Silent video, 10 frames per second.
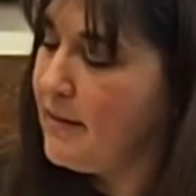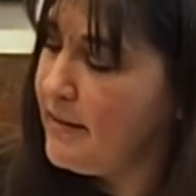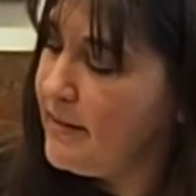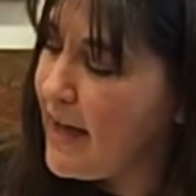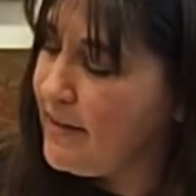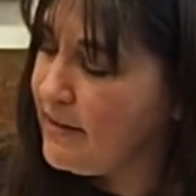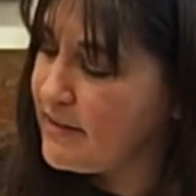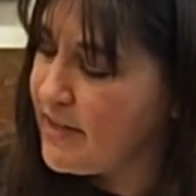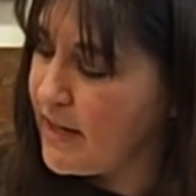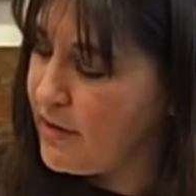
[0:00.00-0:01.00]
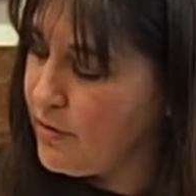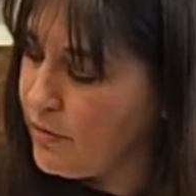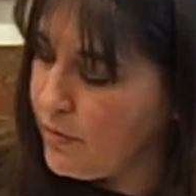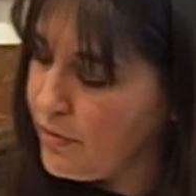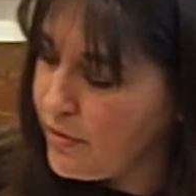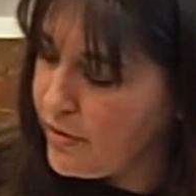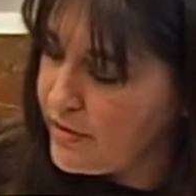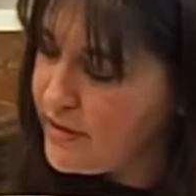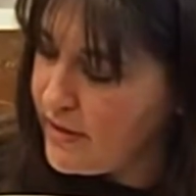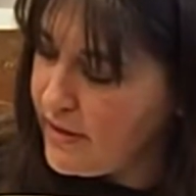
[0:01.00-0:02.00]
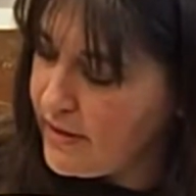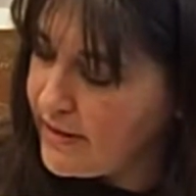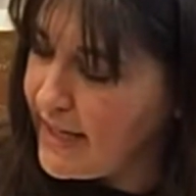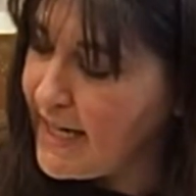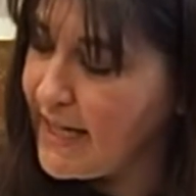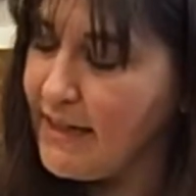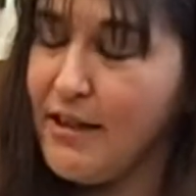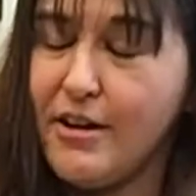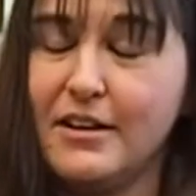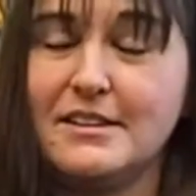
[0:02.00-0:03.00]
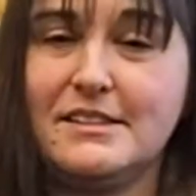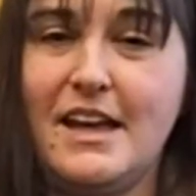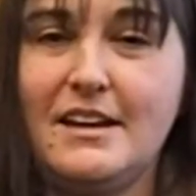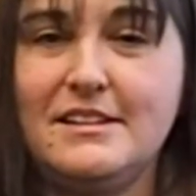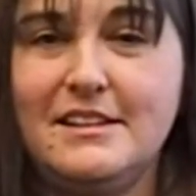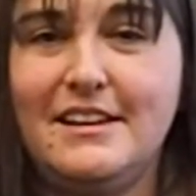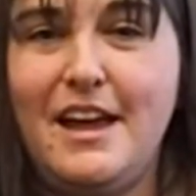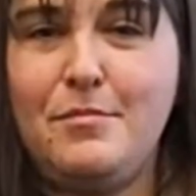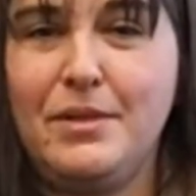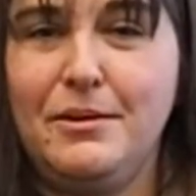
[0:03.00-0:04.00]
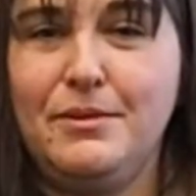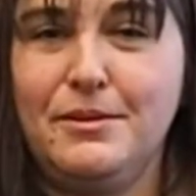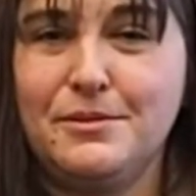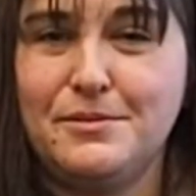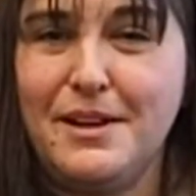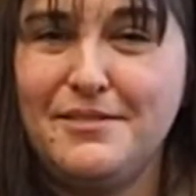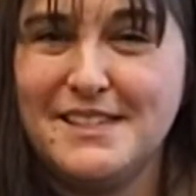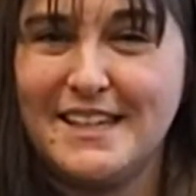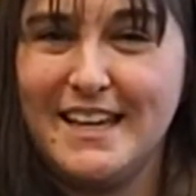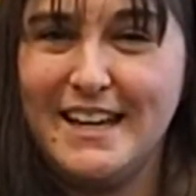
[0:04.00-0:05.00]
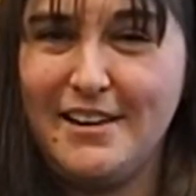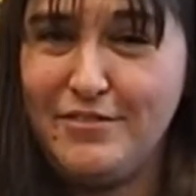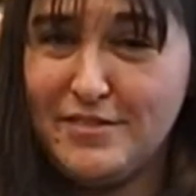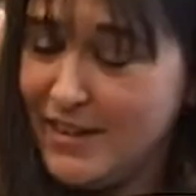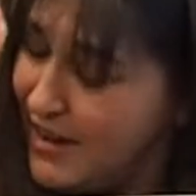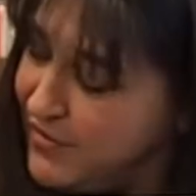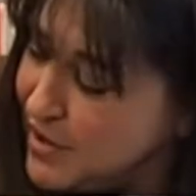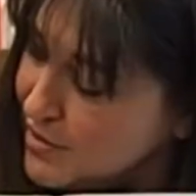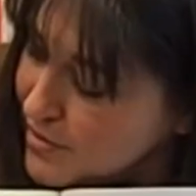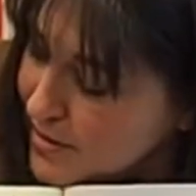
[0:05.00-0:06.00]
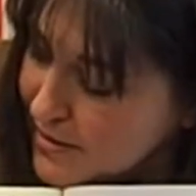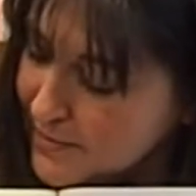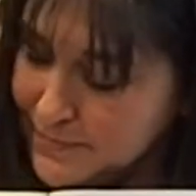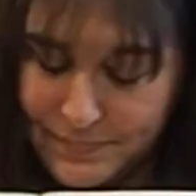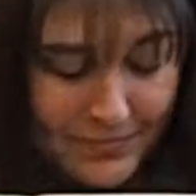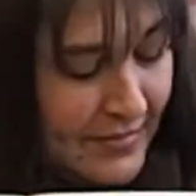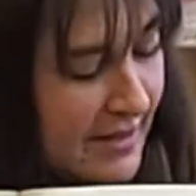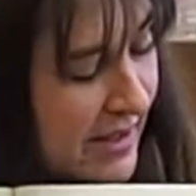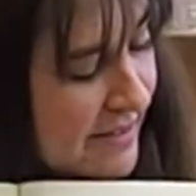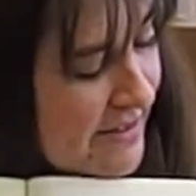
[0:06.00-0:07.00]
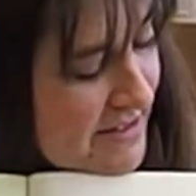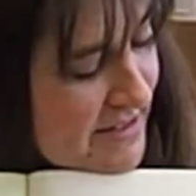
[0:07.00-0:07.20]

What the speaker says: That looks like an old Lincoln log set. I played with those when I was a kid. Have you? On this